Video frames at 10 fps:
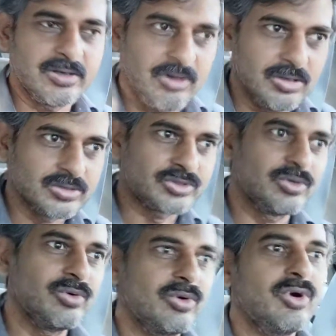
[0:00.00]

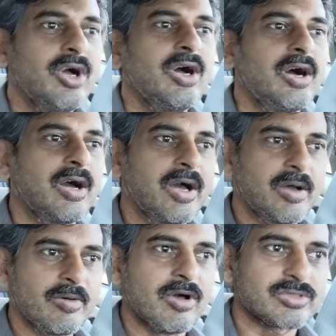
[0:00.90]
also
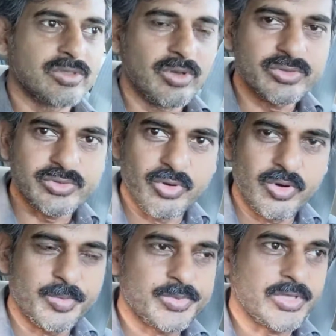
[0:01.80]

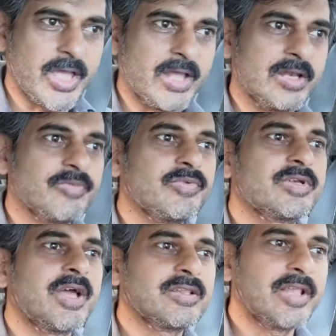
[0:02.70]
oscilloscopes, and if
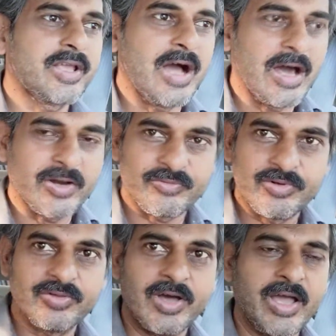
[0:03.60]
it has like RF
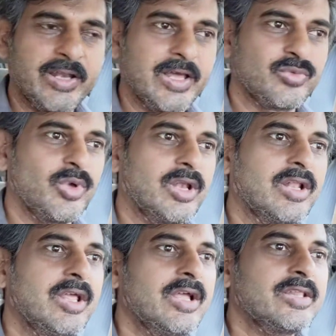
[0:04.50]
design as
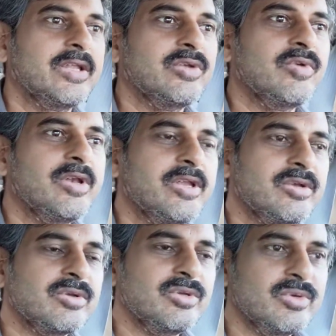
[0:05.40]
well, then you will
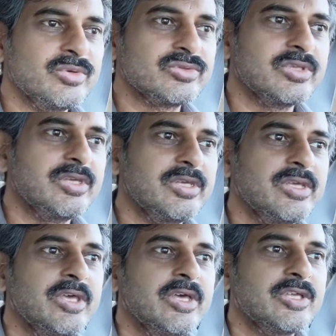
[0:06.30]
need to use
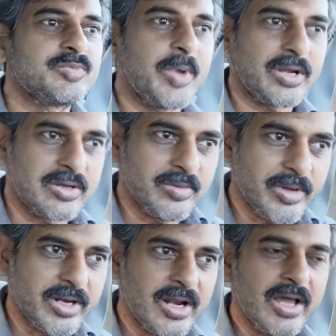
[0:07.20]
the spectrum
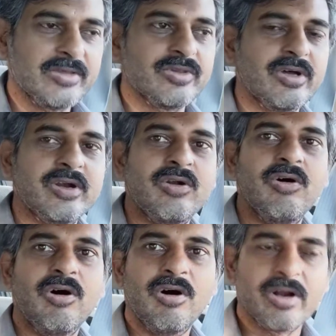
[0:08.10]
analyzer
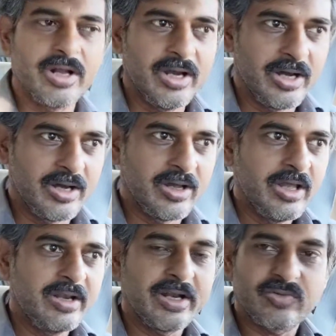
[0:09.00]
or
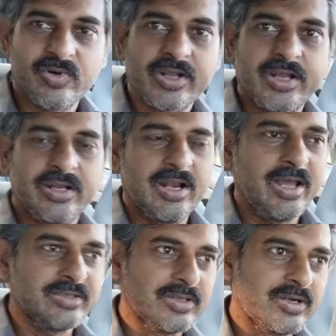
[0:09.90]
network
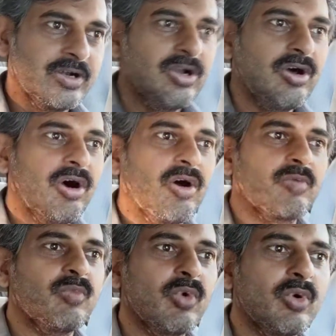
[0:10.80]
analyzer,
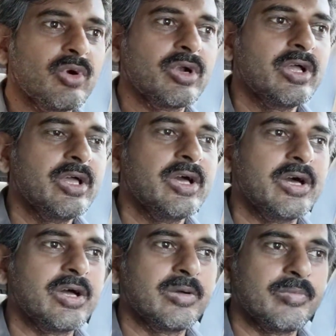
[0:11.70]
or more
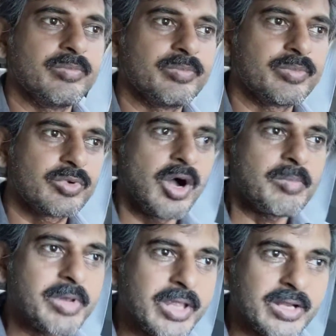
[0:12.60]

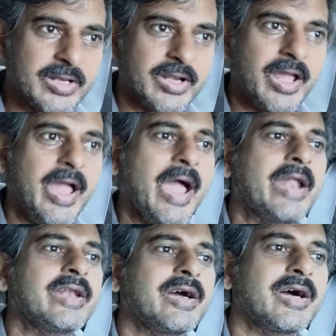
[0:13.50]
complicated
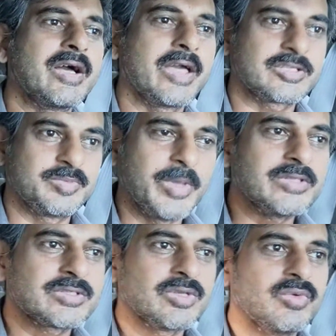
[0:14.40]
and
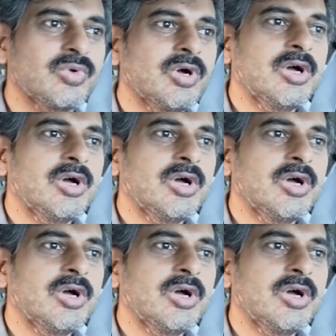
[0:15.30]
expensive